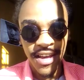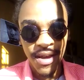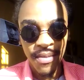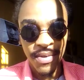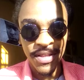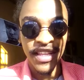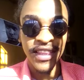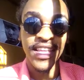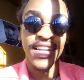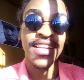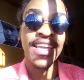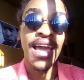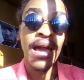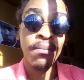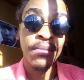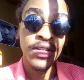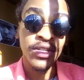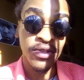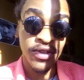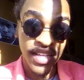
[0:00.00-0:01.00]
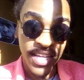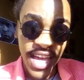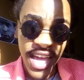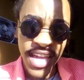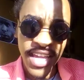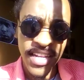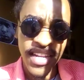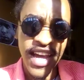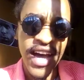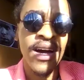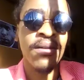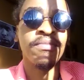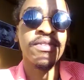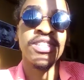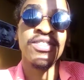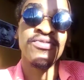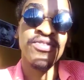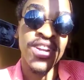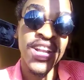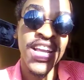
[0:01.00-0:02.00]
But then that capital gain
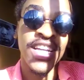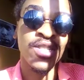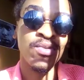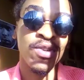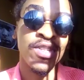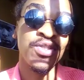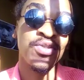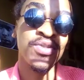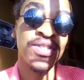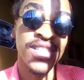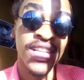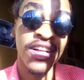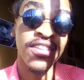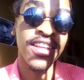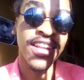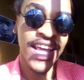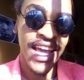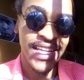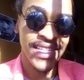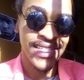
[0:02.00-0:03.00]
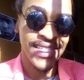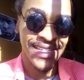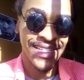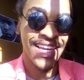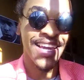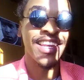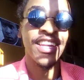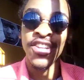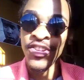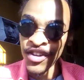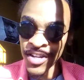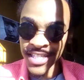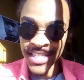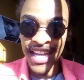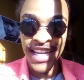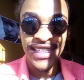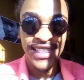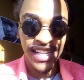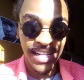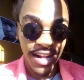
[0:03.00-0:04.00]
is realized once you sell that asset. And in your
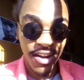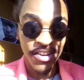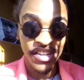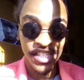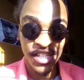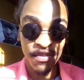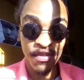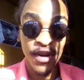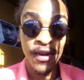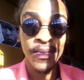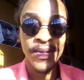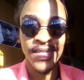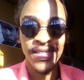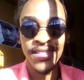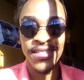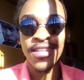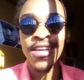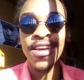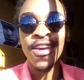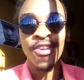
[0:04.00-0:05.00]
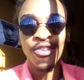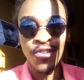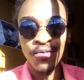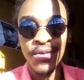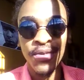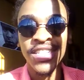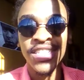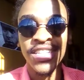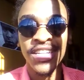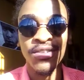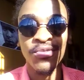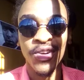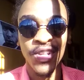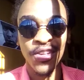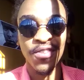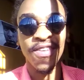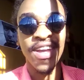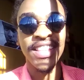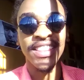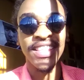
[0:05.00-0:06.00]
tax declaration purposes, you mention whether
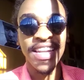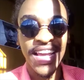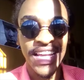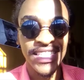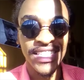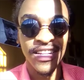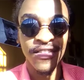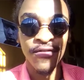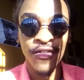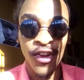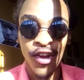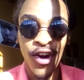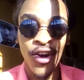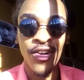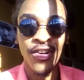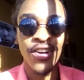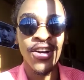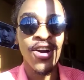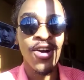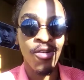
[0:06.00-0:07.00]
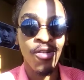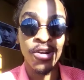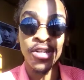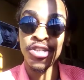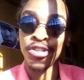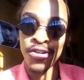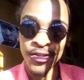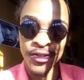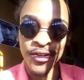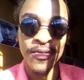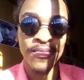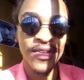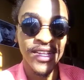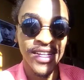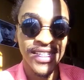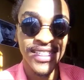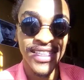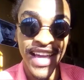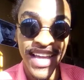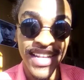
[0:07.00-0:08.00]
you've had that asset for long or short term,
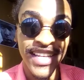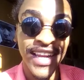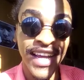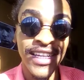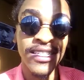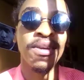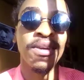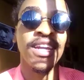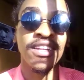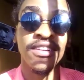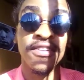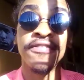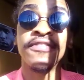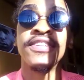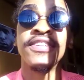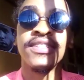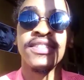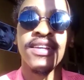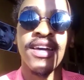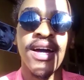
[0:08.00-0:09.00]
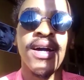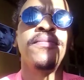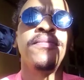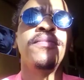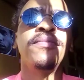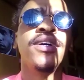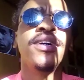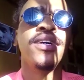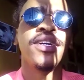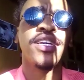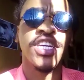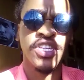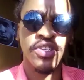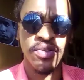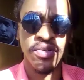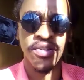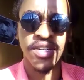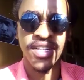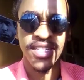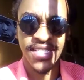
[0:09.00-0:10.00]
because that does make a difference in
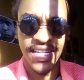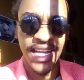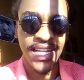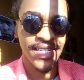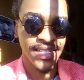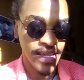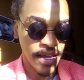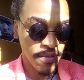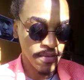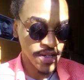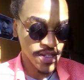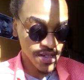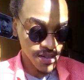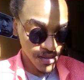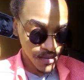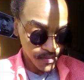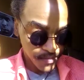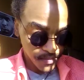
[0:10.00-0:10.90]
your tax statement.